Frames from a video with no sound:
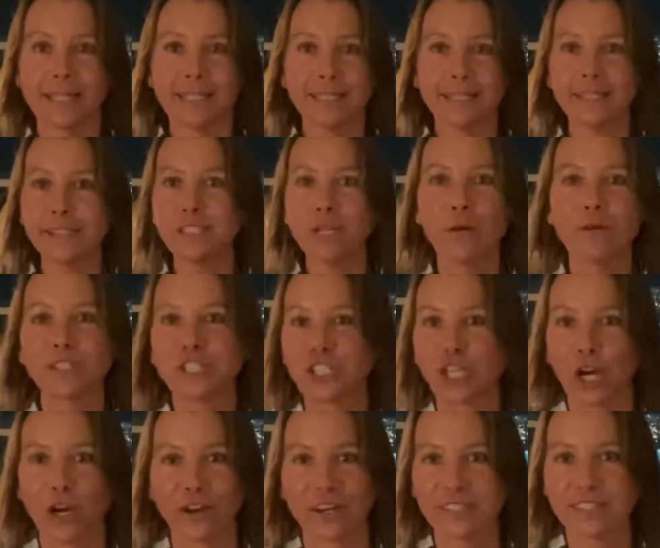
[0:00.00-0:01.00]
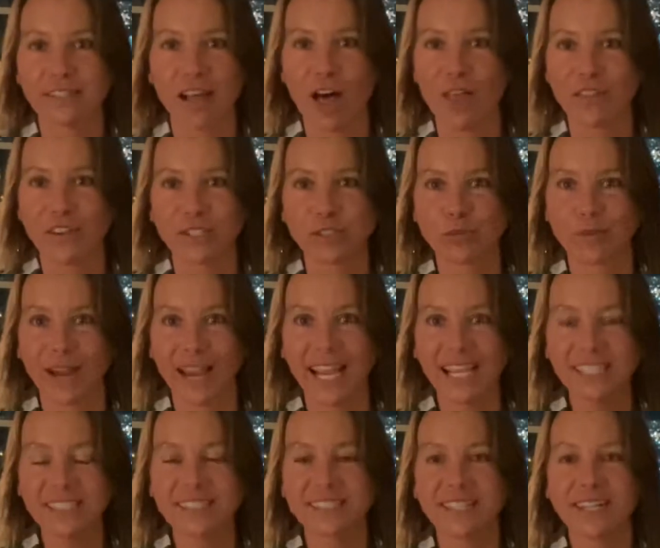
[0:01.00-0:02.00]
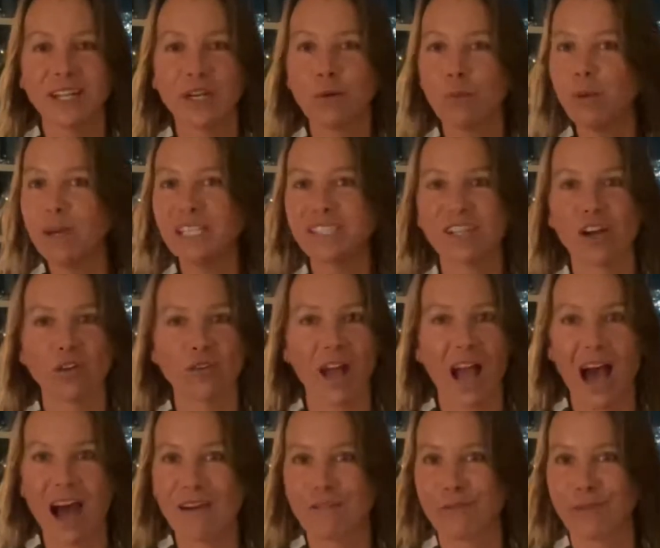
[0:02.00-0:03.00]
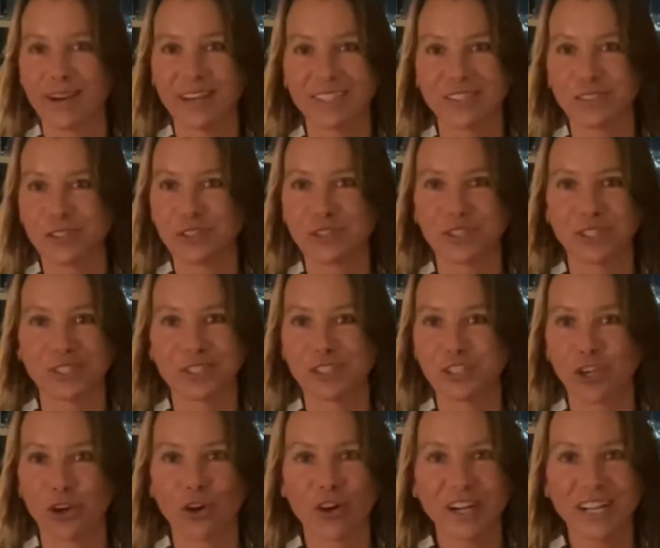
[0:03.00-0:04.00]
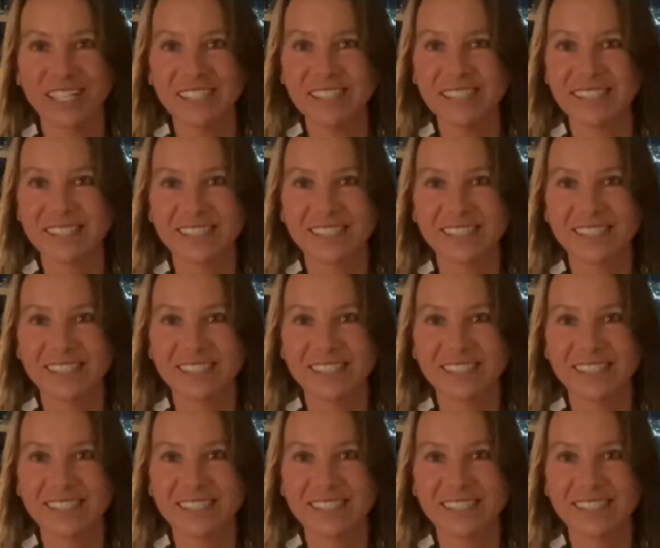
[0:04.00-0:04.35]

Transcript: There's no insurance on this race. We don't have racers insurance.